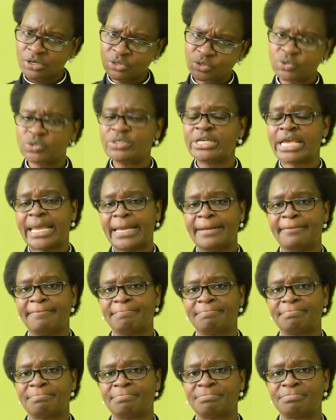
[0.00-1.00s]
Today,
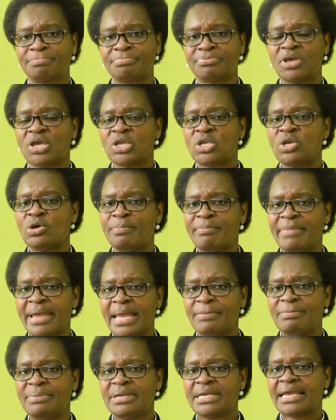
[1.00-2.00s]
you
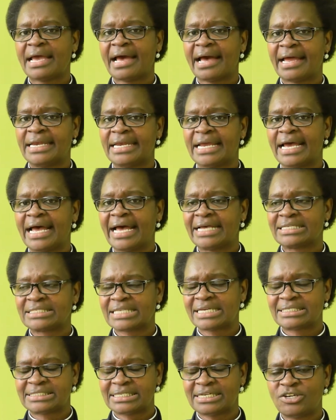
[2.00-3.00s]
may be under a
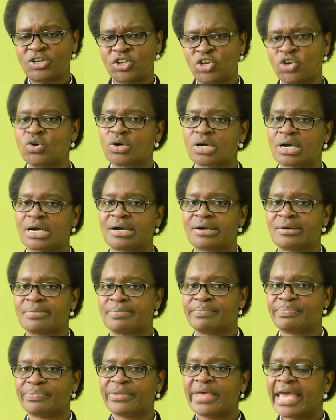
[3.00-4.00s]
certain yoke,
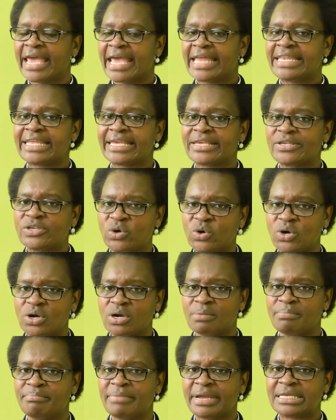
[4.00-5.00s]
and the
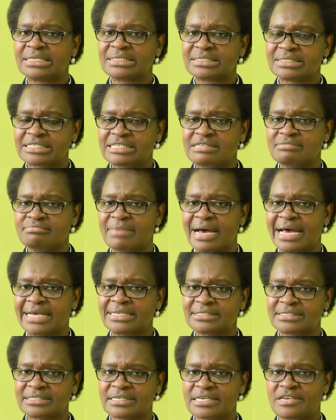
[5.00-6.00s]
yoke may seem
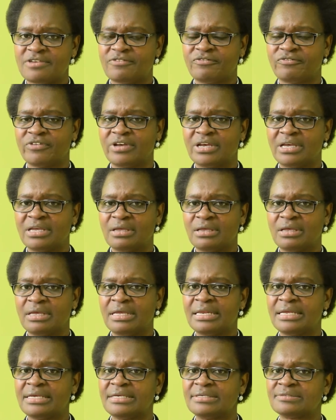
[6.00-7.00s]
as if
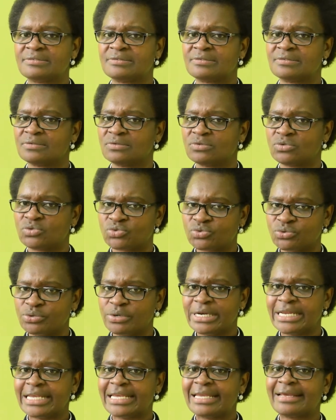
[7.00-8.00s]
it is
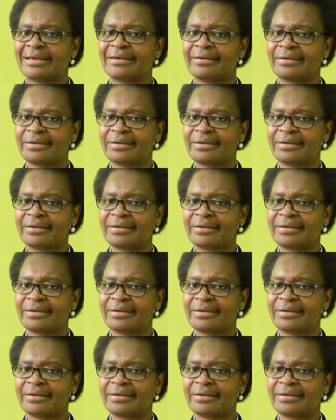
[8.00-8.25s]
truly,